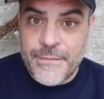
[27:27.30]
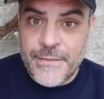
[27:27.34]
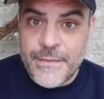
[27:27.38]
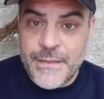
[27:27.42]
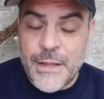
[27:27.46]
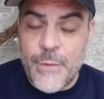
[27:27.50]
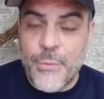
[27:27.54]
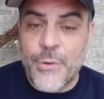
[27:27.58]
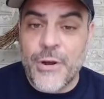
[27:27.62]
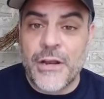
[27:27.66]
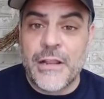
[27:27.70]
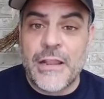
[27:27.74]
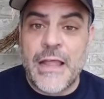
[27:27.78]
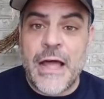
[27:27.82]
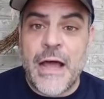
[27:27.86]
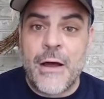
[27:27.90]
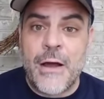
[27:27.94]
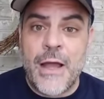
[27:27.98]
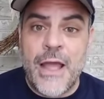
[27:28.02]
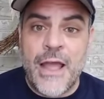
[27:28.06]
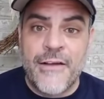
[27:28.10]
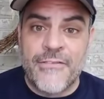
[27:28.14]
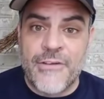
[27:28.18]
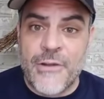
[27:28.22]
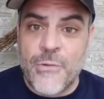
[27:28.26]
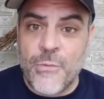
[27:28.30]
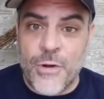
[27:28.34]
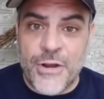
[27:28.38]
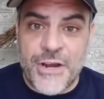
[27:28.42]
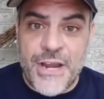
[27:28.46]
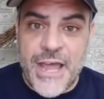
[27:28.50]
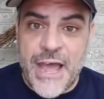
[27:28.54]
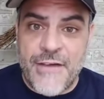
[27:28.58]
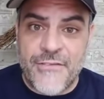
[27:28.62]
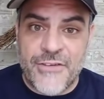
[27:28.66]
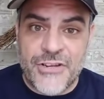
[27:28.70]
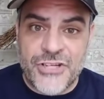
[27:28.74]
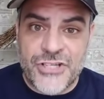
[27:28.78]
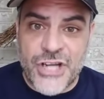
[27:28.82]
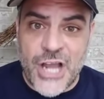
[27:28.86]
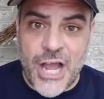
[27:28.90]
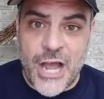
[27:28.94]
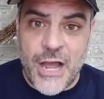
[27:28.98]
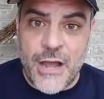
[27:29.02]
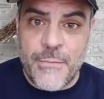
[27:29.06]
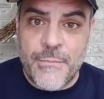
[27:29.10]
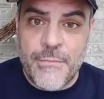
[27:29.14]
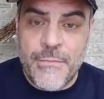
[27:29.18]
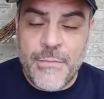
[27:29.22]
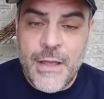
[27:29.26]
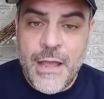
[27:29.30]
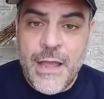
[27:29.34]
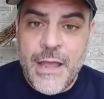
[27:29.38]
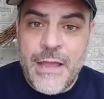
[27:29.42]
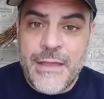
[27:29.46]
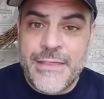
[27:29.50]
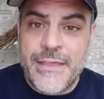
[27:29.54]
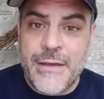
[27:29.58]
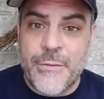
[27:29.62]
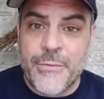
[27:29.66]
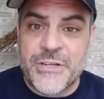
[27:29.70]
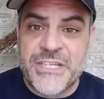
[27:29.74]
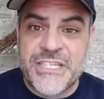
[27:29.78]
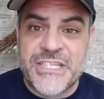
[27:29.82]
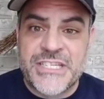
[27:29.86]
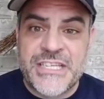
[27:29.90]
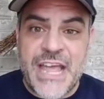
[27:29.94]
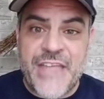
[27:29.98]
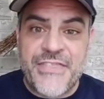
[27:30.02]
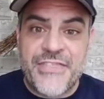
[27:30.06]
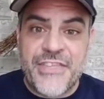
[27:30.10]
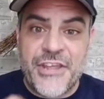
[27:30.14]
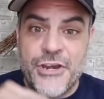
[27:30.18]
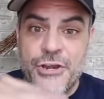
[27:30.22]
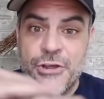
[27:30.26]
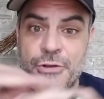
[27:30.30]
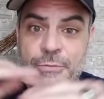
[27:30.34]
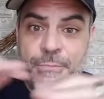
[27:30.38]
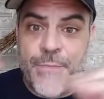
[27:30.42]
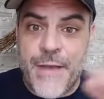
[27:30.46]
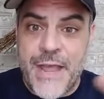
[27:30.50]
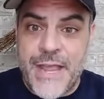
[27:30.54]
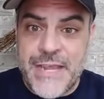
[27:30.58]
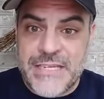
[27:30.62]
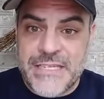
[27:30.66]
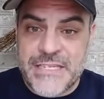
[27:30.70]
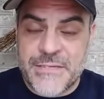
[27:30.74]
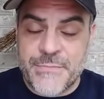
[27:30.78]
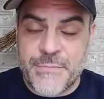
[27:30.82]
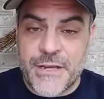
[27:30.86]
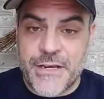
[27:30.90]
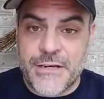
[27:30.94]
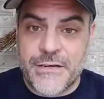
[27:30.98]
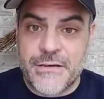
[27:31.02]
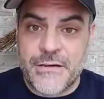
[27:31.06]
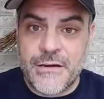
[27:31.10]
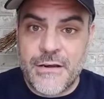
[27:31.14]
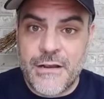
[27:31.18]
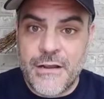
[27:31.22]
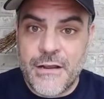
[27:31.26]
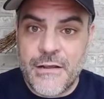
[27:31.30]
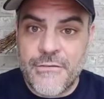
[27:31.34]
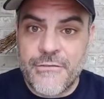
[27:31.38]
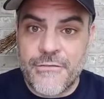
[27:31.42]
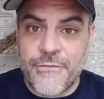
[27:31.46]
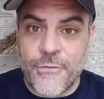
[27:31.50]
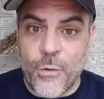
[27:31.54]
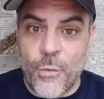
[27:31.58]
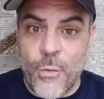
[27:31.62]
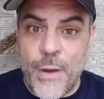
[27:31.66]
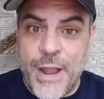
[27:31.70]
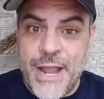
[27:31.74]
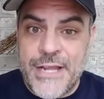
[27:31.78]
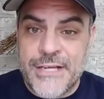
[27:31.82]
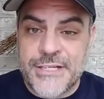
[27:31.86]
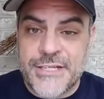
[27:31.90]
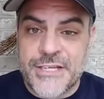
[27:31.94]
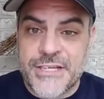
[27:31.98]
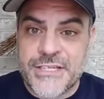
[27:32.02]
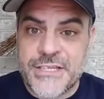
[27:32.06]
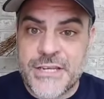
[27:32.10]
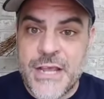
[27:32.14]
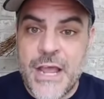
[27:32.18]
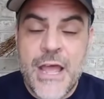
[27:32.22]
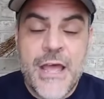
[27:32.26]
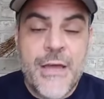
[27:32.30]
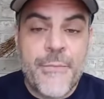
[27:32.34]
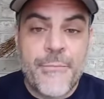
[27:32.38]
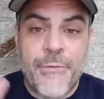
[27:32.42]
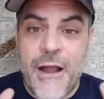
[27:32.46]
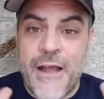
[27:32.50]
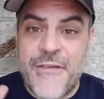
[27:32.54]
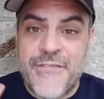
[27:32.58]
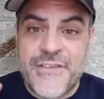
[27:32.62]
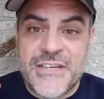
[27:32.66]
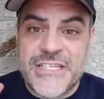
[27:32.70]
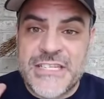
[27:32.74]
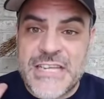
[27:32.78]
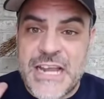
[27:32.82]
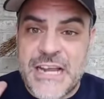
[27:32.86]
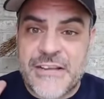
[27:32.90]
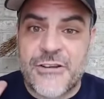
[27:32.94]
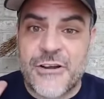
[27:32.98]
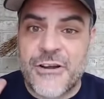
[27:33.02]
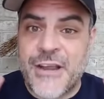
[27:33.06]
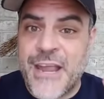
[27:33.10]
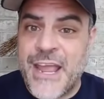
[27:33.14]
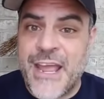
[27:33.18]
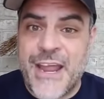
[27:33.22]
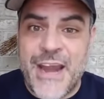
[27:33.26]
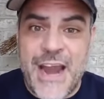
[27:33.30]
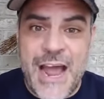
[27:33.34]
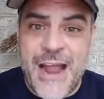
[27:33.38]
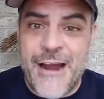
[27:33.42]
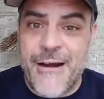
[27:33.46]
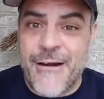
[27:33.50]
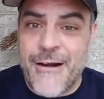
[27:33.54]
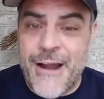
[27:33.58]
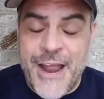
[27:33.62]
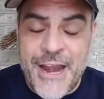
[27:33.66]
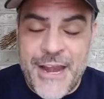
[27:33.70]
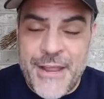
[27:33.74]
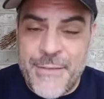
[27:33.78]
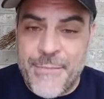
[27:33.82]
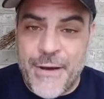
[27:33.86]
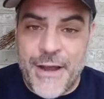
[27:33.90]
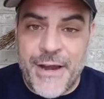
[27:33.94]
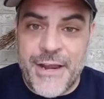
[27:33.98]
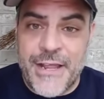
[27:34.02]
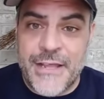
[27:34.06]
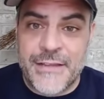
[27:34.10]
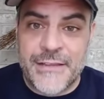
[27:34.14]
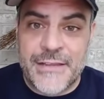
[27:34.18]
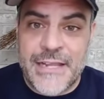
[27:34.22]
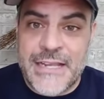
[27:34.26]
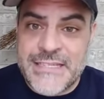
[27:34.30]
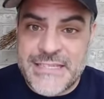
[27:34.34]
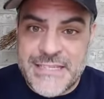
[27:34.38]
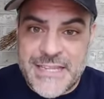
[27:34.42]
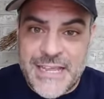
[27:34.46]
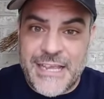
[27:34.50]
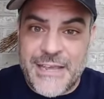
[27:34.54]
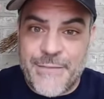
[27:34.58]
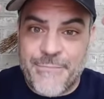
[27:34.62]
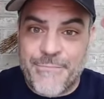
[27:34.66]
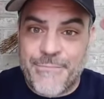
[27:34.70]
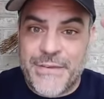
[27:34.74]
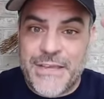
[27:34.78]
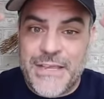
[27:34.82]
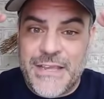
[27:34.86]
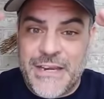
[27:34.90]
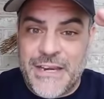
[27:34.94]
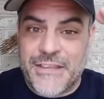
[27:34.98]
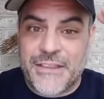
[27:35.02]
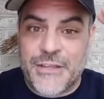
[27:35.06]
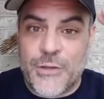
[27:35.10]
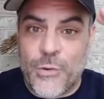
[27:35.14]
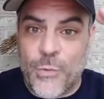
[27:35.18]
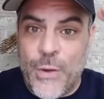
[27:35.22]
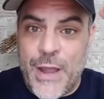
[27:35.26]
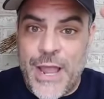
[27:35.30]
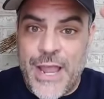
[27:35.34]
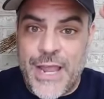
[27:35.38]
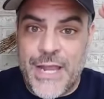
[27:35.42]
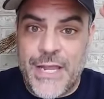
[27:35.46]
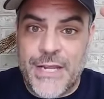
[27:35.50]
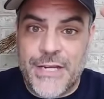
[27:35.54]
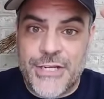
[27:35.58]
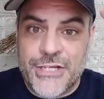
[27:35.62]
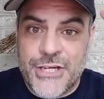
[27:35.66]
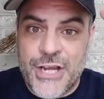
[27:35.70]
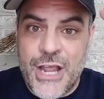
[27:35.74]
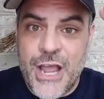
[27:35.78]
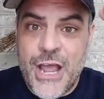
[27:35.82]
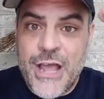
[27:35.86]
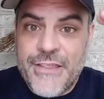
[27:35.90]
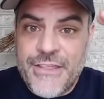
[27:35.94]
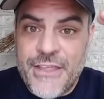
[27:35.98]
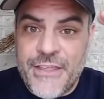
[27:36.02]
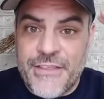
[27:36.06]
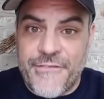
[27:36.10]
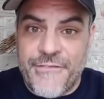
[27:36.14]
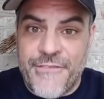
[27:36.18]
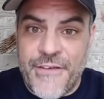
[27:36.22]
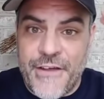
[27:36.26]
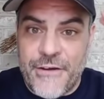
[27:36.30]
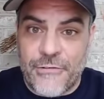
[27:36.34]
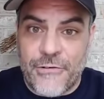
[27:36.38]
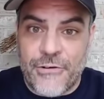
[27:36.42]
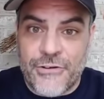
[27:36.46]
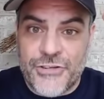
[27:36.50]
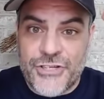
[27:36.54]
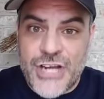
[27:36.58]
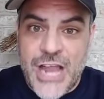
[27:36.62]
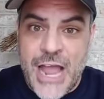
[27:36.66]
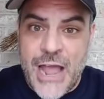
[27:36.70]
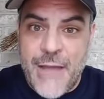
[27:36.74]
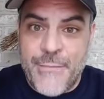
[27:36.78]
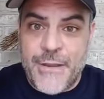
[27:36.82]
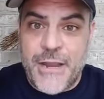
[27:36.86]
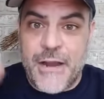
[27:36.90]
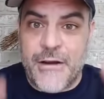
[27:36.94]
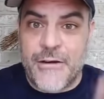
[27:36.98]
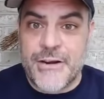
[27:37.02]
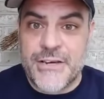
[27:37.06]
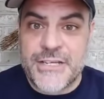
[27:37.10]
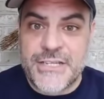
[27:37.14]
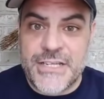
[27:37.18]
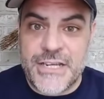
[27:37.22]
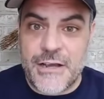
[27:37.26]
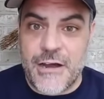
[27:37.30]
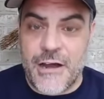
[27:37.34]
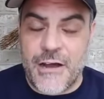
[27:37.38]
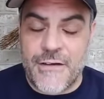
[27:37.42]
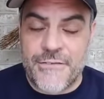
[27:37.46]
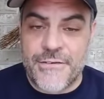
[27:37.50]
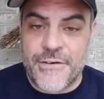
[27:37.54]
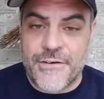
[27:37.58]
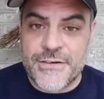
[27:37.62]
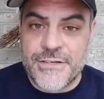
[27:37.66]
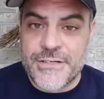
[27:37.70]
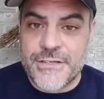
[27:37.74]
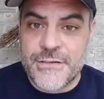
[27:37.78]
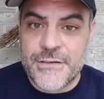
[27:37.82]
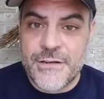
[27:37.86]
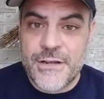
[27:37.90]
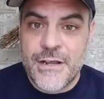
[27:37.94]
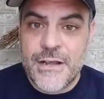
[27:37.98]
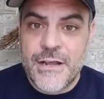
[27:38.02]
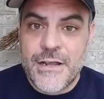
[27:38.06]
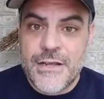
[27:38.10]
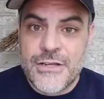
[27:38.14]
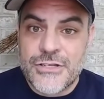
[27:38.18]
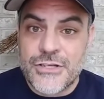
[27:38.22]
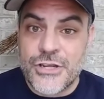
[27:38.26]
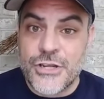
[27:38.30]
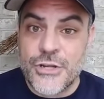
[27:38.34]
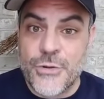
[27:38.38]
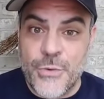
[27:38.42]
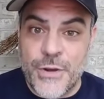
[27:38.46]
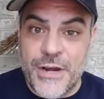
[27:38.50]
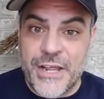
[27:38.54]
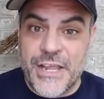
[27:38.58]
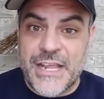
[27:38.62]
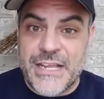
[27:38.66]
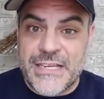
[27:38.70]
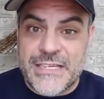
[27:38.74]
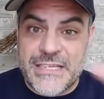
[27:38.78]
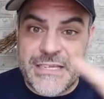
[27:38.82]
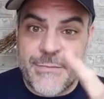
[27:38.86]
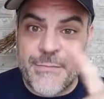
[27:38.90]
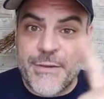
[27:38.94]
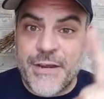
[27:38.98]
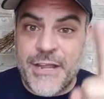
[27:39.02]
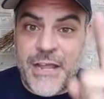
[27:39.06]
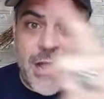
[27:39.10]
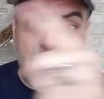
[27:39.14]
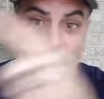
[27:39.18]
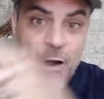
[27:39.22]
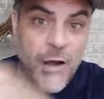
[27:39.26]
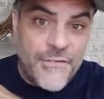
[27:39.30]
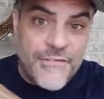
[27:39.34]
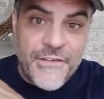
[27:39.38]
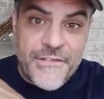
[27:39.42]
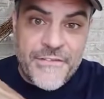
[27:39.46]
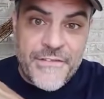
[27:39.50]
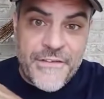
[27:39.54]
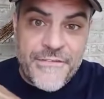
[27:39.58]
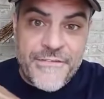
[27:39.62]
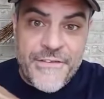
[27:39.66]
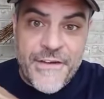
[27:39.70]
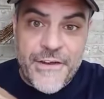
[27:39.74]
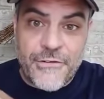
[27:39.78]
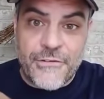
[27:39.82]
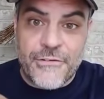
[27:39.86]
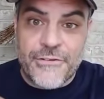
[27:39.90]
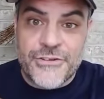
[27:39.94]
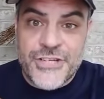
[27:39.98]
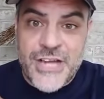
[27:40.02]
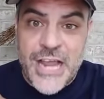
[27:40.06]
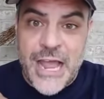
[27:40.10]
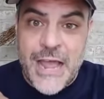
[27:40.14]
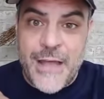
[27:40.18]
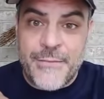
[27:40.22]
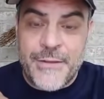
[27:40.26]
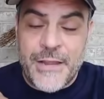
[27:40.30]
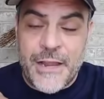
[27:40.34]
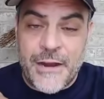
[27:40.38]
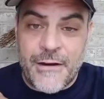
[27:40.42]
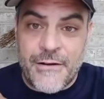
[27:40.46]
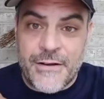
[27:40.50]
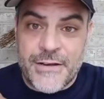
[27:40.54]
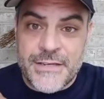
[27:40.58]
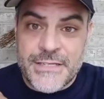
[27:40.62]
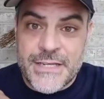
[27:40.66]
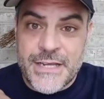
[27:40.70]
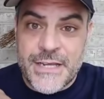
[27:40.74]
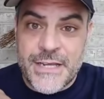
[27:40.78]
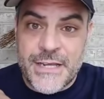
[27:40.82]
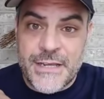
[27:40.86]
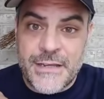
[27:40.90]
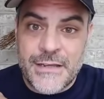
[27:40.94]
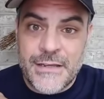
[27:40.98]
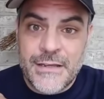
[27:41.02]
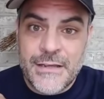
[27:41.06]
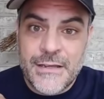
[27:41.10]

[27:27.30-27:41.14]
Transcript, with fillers: that would allow everyone to have a job that would set the new basement for wages. Private sector can't hire anybody unless they compete at the wage that the federal job guarantee offers. So you want to get somebody off of the federal job guarantee,